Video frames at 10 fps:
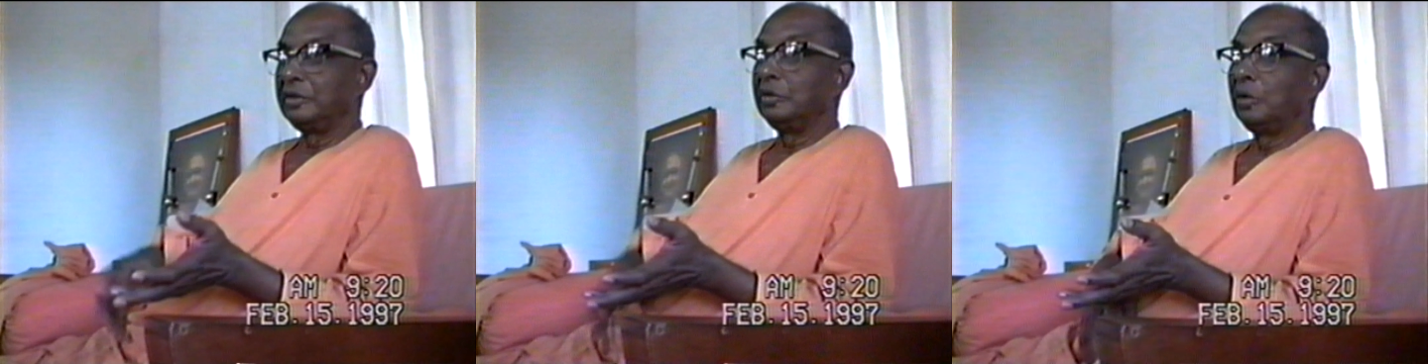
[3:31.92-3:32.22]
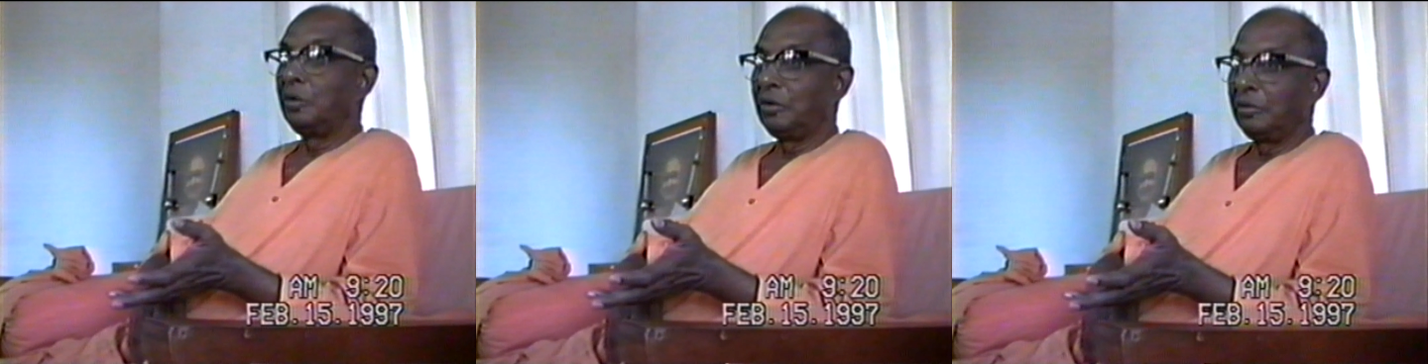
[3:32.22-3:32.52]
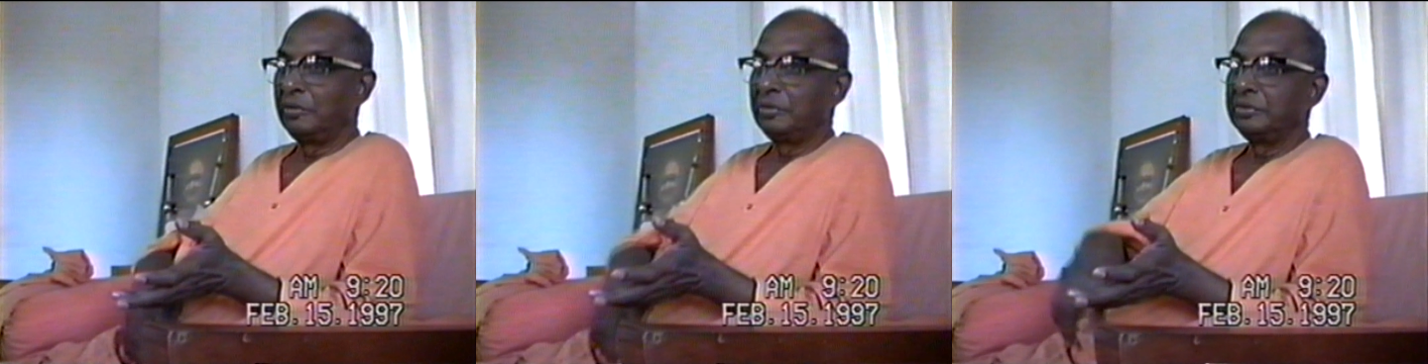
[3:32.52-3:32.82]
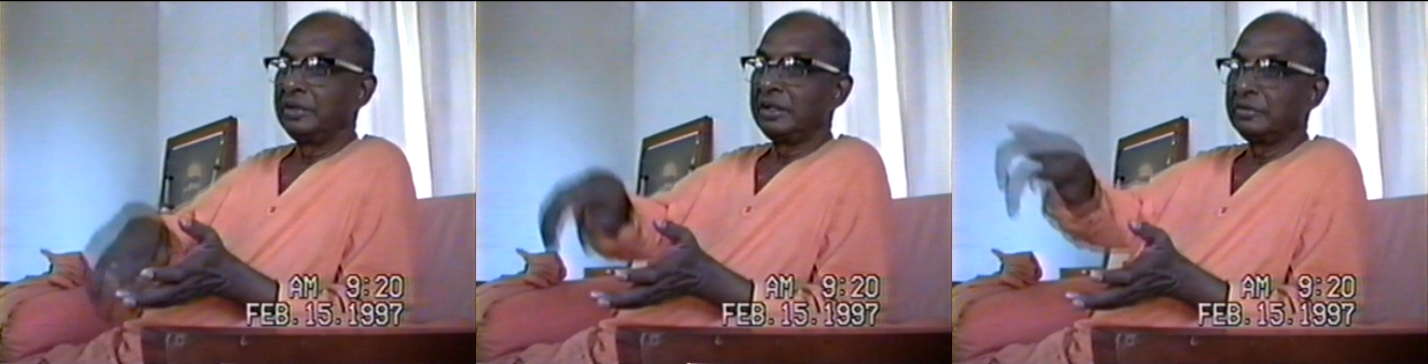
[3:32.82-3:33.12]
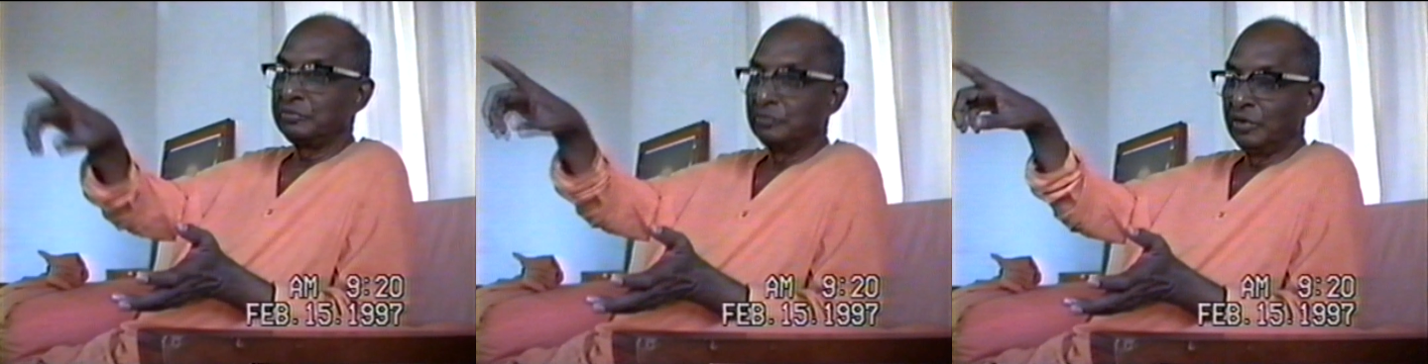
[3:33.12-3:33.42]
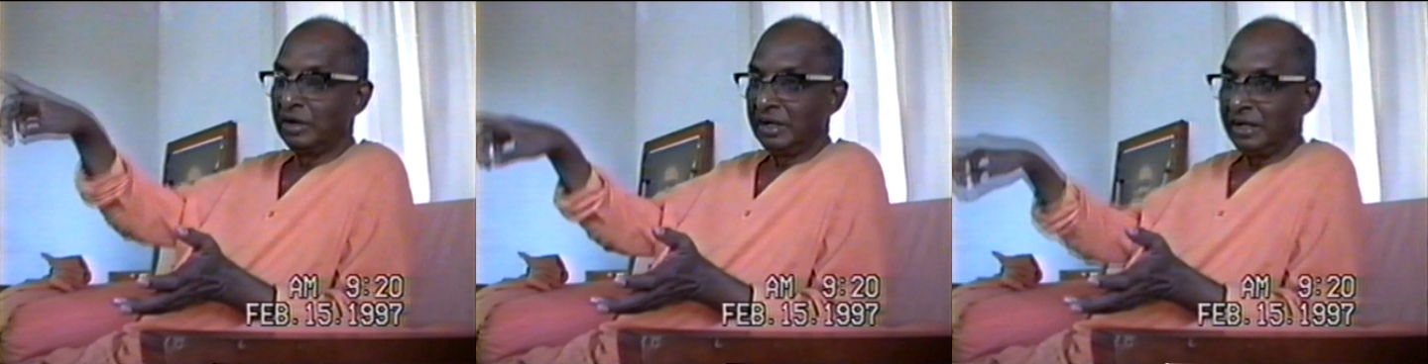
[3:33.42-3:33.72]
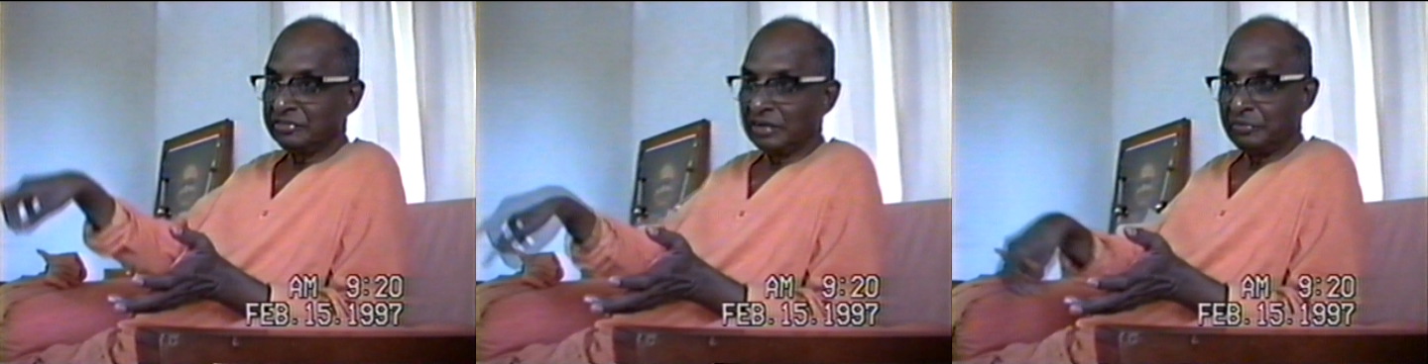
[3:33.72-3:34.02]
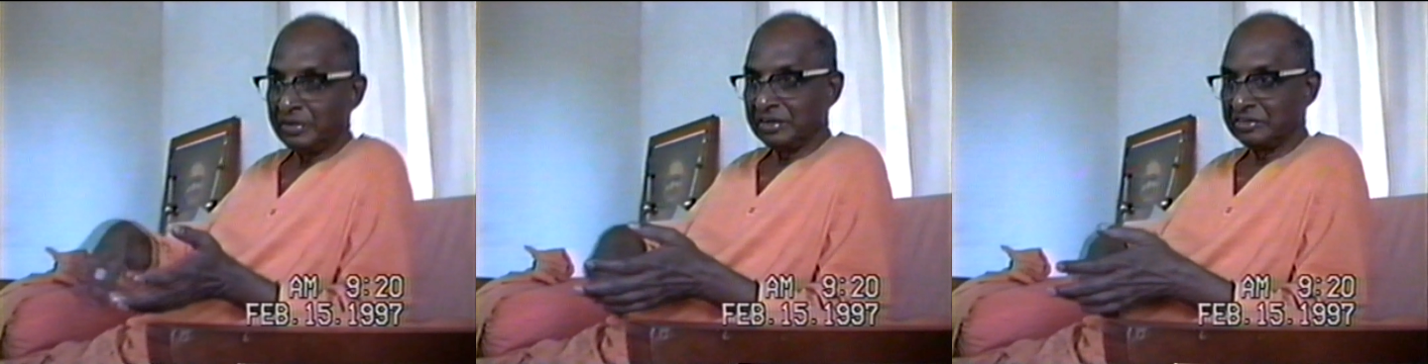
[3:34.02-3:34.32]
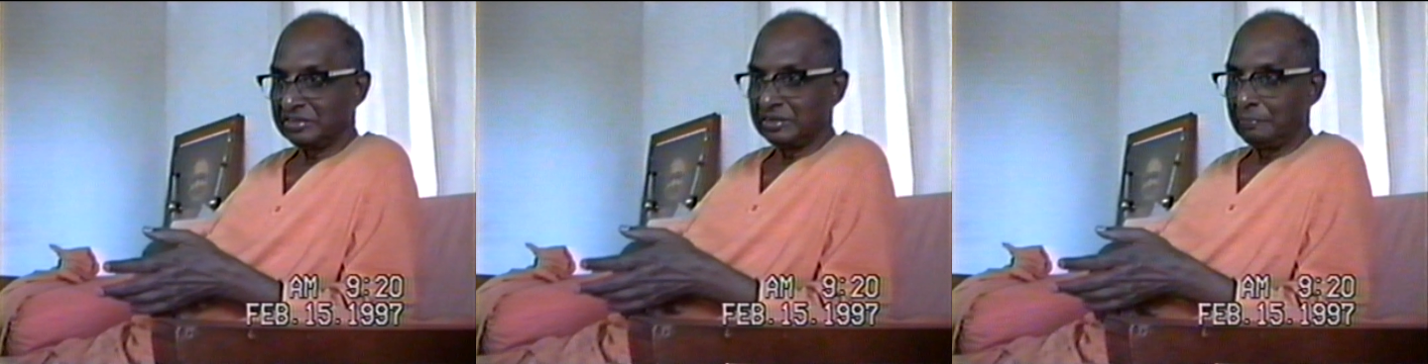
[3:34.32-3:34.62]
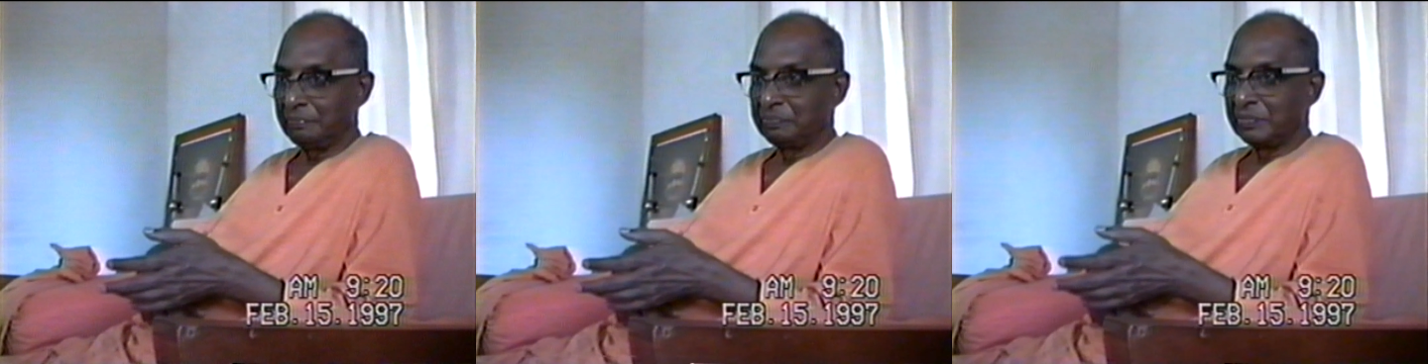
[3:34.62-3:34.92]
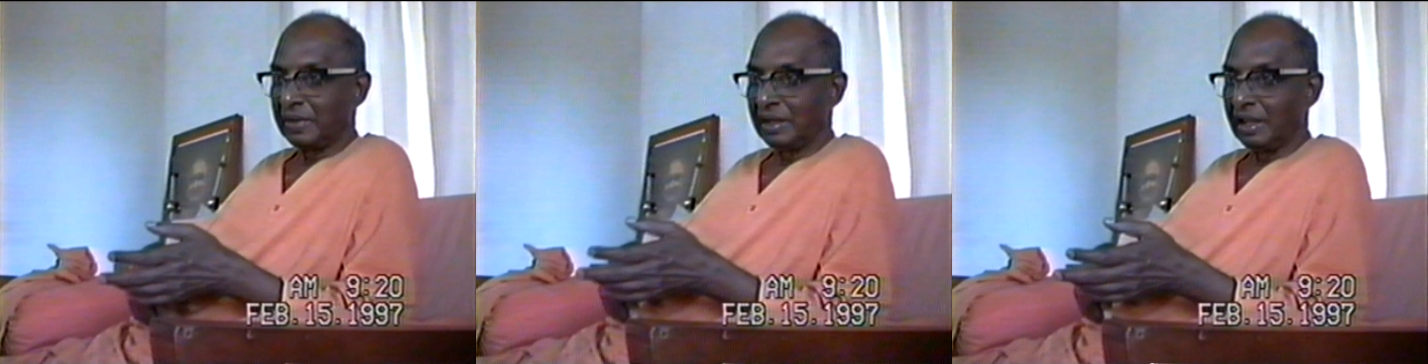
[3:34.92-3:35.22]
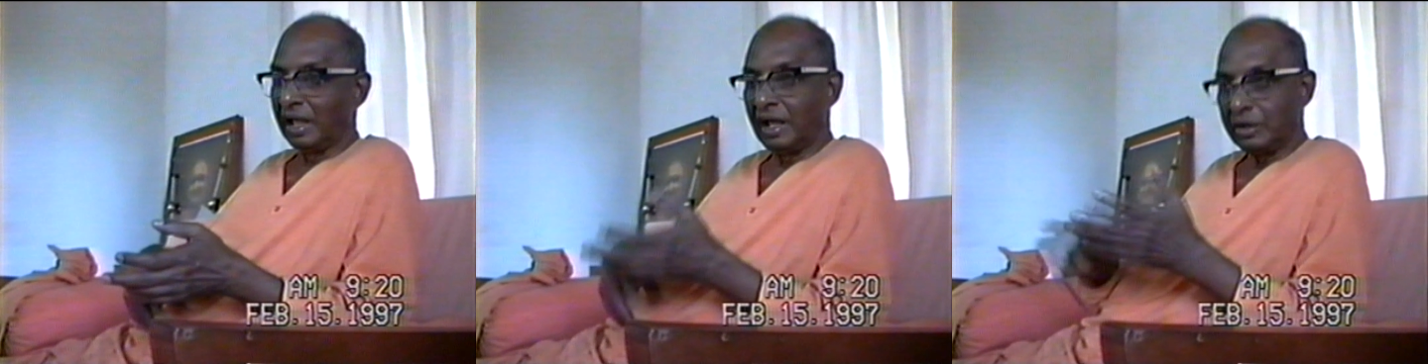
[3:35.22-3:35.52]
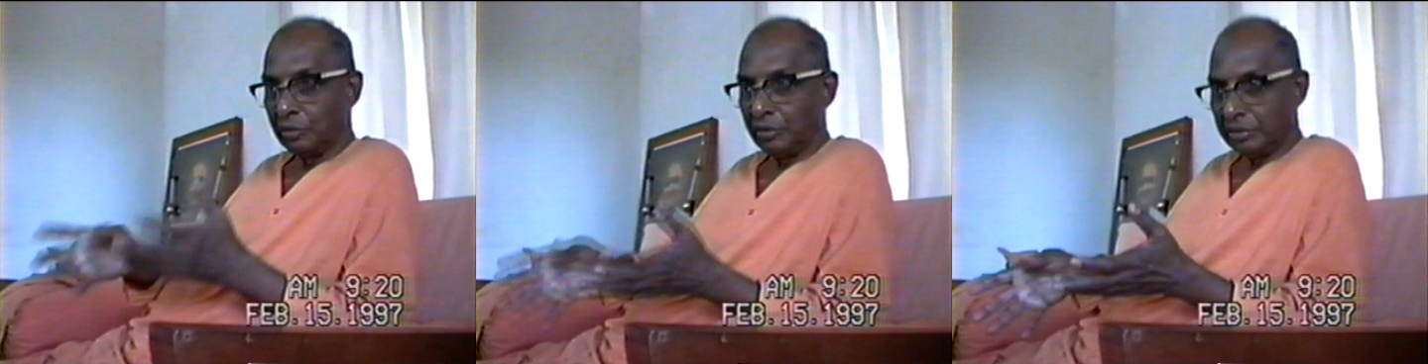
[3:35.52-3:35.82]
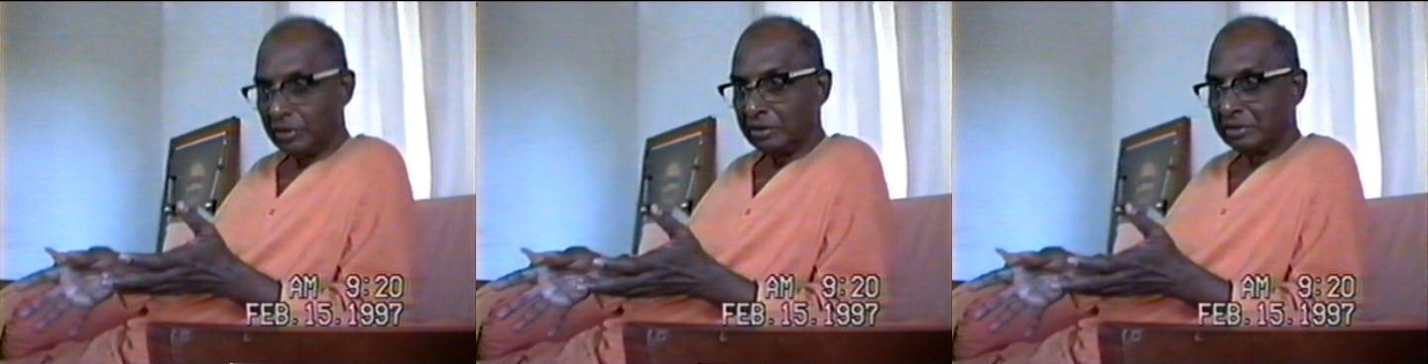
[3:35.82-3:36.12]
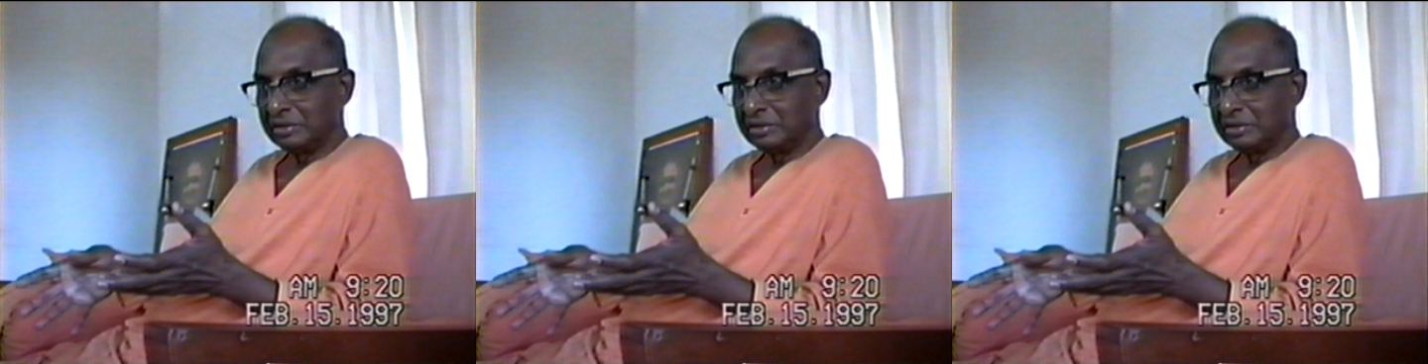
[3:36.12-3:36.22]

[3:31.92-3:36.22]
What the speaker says: Though the worldly sufferings are going on,